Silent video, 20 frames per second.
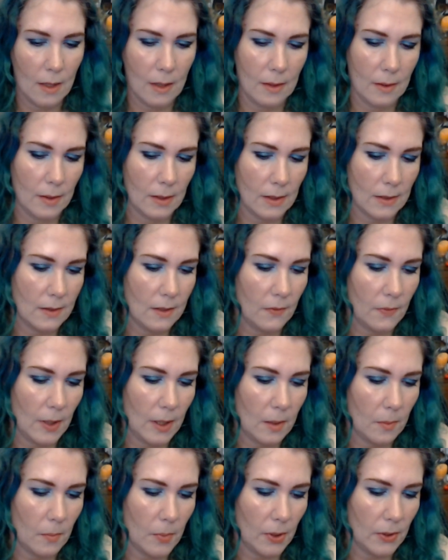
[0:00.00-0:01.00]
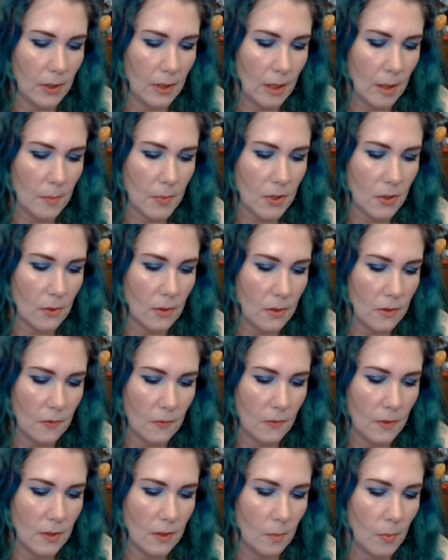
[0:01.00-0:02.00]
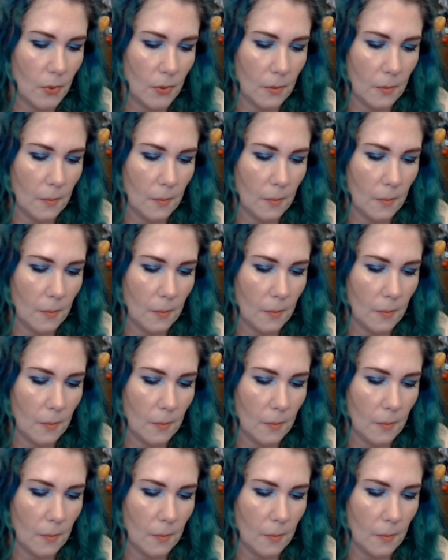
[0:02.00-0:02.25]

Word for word: Let's see if I can build it up so it's visible.